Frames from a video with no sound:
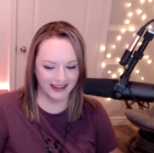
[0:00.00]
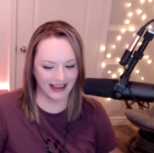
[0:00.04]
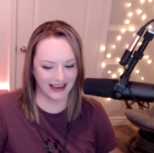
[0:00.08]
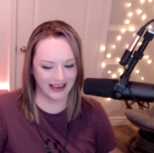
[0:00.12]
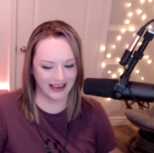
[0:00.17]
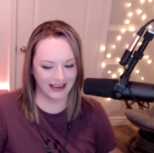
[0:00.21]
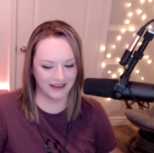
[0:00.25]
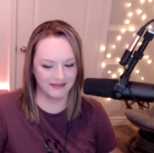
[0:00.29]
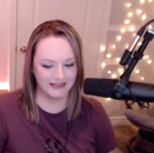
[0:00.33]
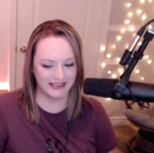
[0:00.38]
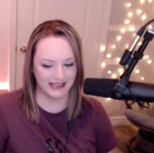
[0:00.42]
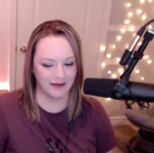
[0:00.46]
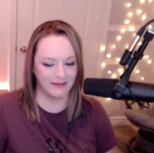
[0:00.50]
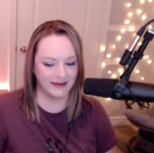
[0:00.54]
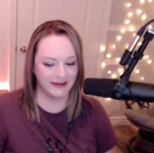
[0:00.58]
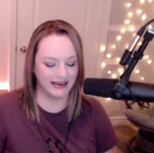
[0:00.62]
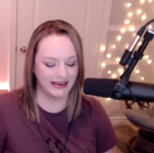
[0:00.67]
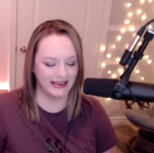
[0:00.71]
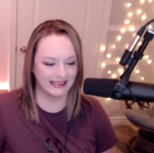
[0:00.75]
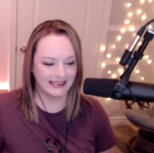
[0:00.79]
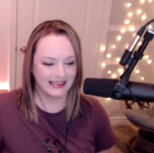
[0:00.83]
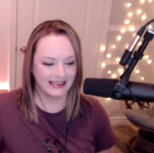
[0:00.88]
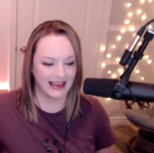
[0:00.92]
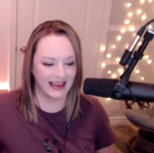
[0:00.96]
like if
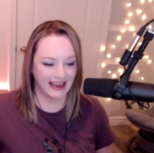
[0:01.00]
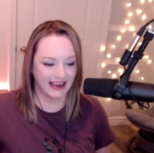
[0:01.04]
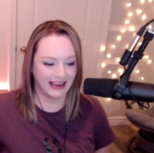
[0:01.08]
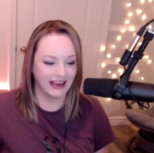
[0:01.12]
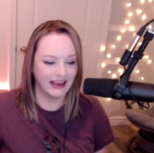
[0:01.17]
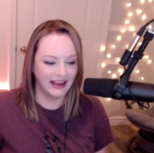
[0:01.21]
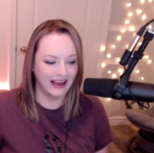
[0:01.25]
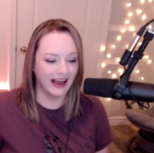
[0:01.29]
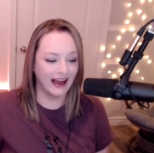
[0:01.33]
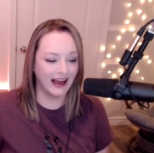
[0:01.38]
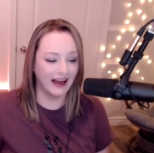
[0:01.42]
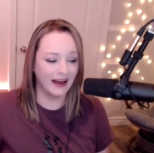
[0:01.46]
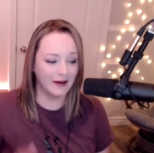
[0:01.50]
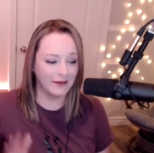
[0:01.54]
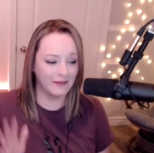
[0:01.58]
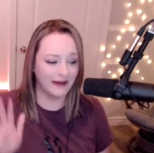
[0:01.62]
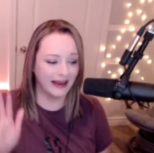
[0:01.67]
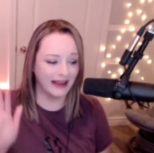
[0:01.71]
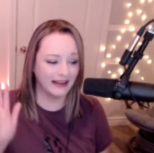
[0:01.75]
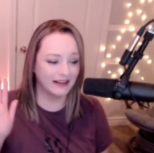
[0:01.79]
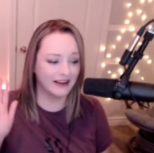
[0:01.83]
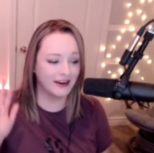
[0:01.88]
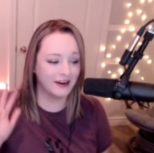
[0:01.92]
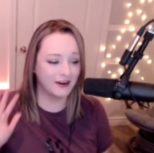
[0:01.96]
somebody's like, um,
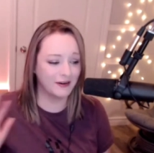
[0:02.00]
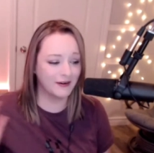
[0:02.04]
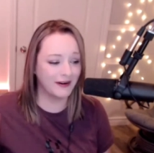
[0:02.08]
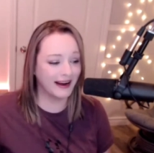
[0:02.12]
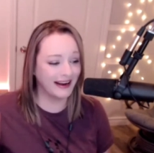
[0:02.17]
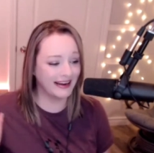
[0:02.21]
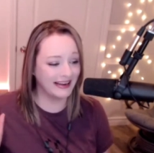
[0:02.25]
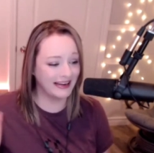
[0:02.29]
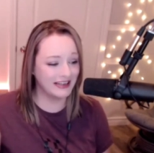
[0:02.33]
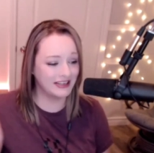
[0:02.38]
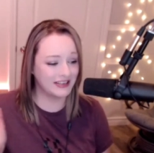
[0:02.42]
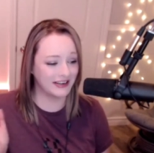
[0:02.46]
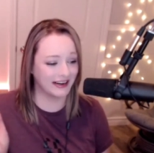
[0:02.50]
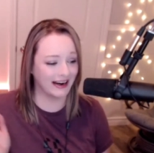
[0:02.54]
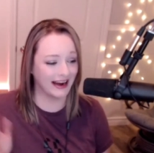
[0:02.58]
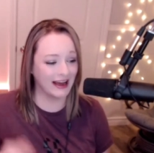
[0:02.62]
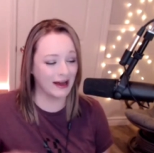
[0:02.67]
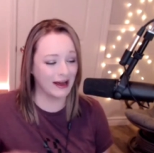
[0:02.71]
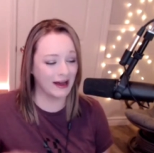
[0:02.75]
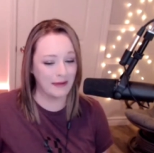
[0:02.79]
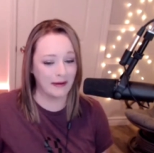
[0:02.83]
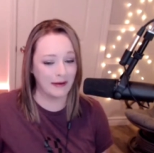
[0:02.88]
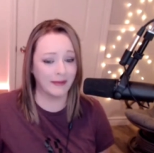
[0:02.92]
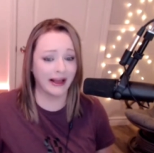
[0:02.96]
hello, I need your
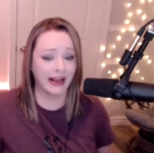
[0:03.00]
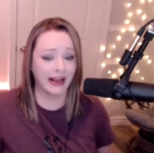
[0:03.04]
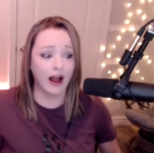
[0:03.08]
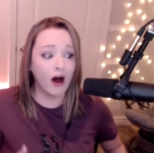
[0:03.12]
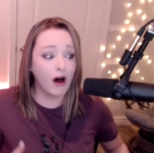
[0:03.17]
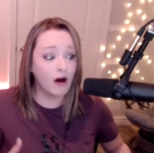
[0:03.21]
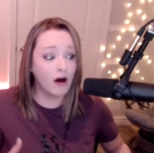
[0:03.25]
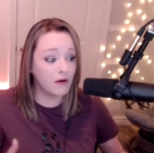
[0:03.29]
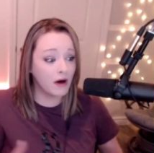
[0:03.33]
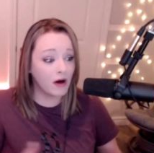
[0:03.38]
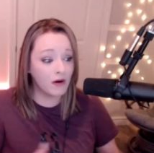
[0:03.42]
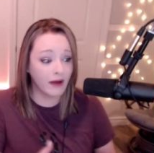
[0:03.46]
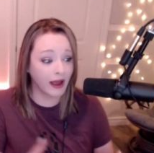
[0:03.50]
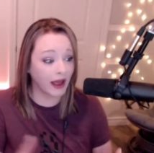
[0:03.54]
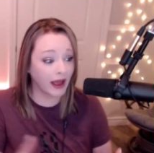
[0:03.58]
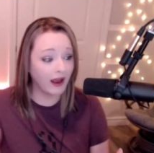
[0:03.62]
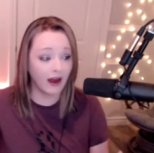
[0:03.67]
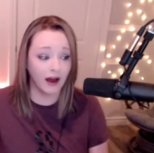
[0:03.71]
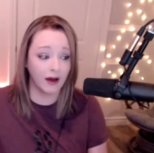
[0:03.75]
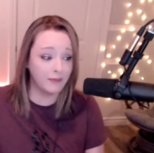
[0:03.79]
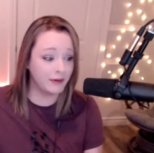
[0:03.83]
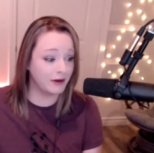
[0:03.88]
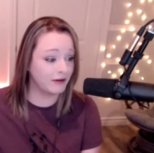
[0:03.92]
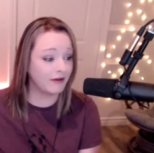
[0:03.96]
help. I'm like, oh, okay,
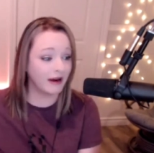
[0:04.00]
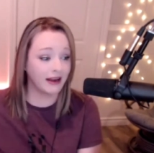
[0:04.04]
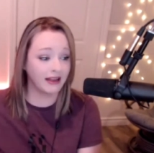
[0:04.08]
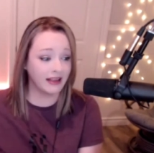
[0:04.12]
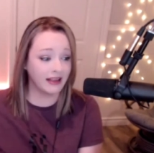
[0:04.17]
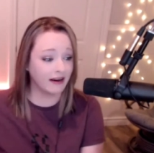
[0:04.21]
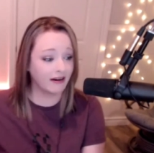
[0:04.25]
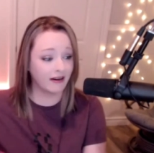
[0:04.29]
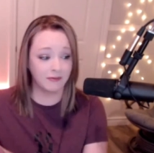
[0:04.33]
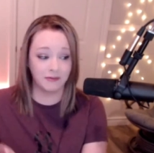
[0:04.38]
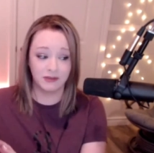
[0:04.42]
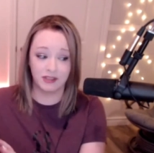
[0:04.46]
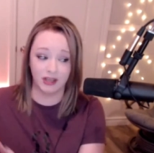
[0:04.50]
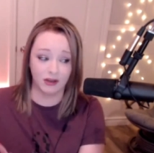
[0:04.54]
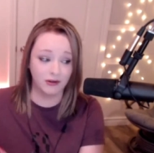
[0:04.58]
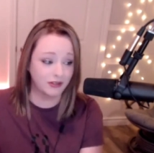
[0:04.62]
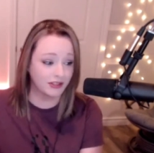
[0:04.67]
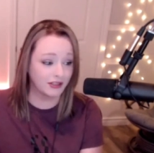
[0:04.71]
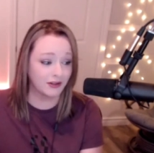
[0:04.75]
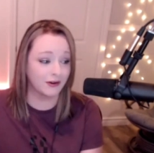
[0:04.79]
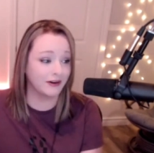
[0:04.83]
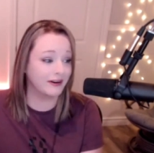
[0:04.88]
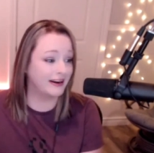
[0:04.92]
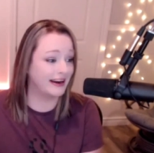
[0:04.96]
I'll be right there. I'm so
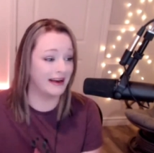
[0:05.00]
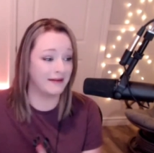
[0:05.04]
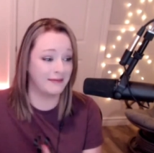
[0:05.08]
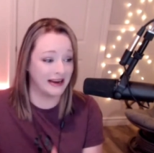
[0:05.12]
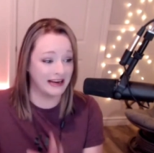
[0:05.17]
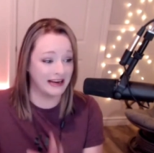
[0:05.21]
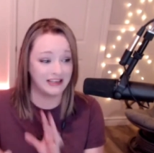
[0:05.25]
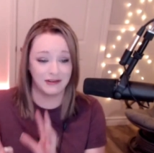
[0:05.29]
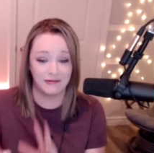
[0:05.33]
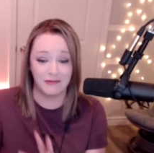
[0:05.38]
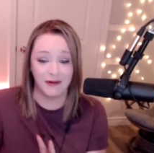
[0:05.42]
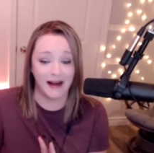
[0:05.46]
sorry I made you